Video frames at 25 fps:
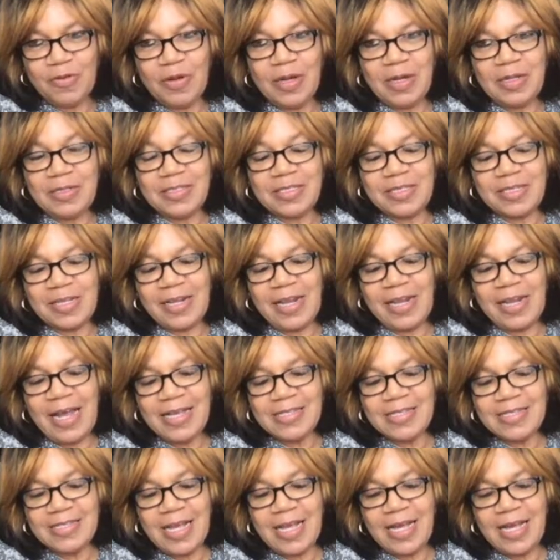a
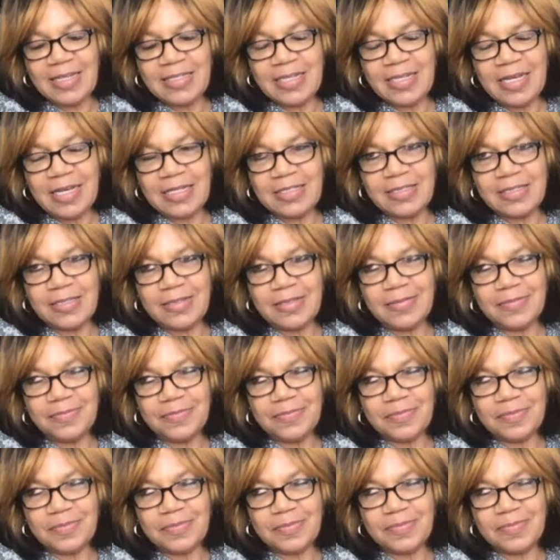class start at
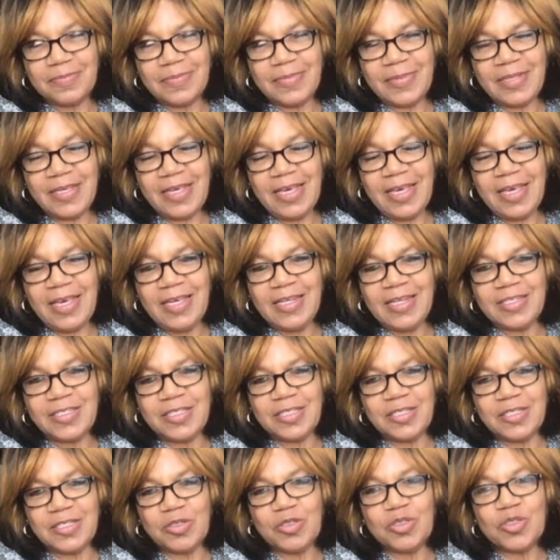
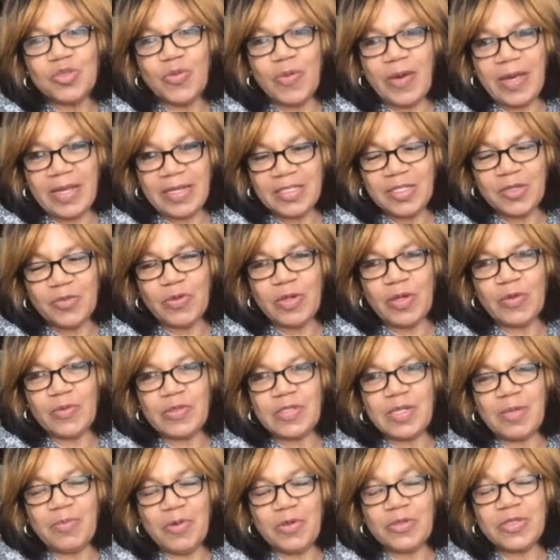8:20. Really, we're
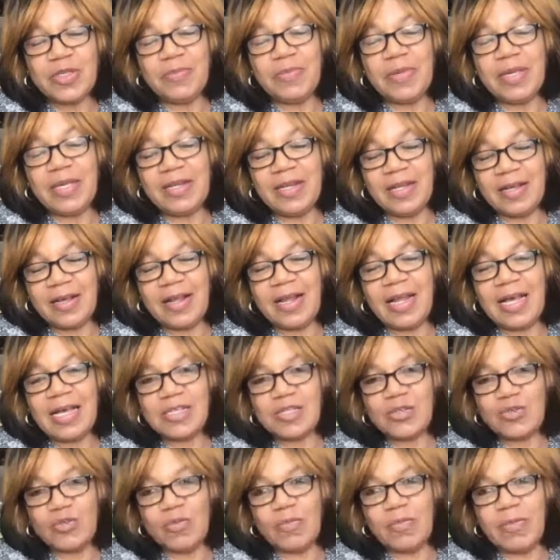supposed to be in the
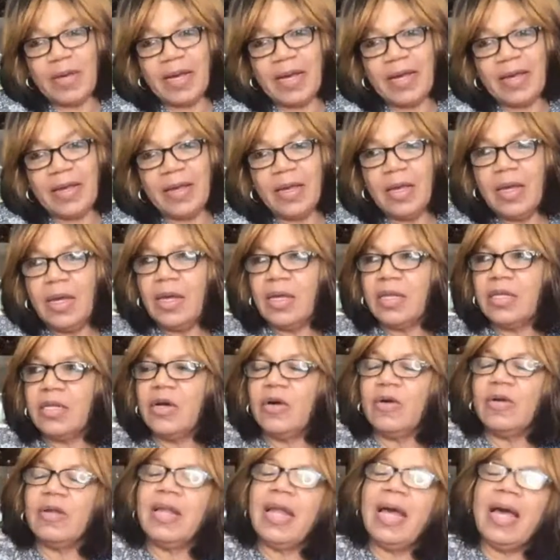classroom by,
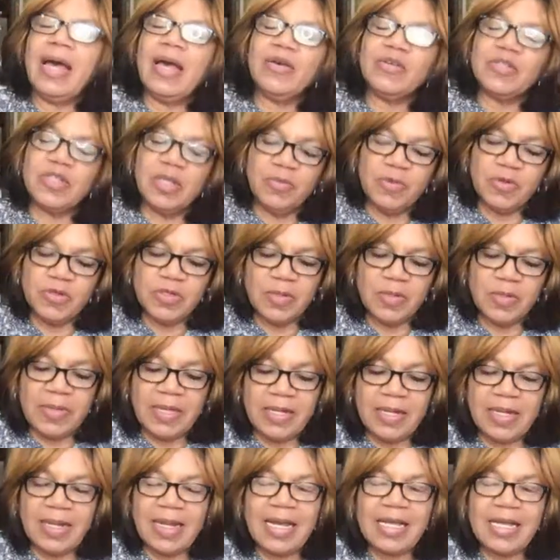no lie, we're supposed to be
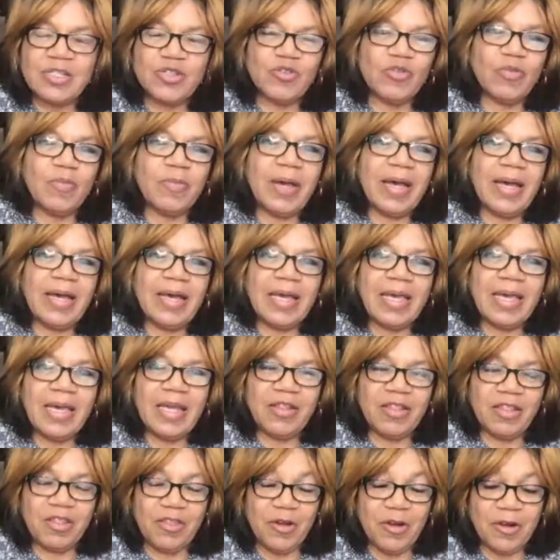in the classroom by
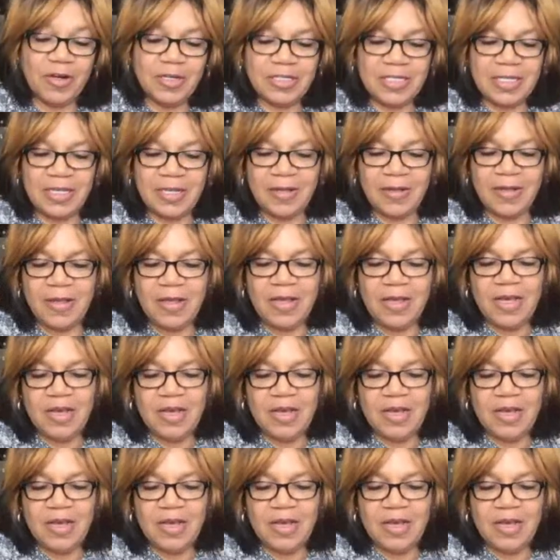8:30.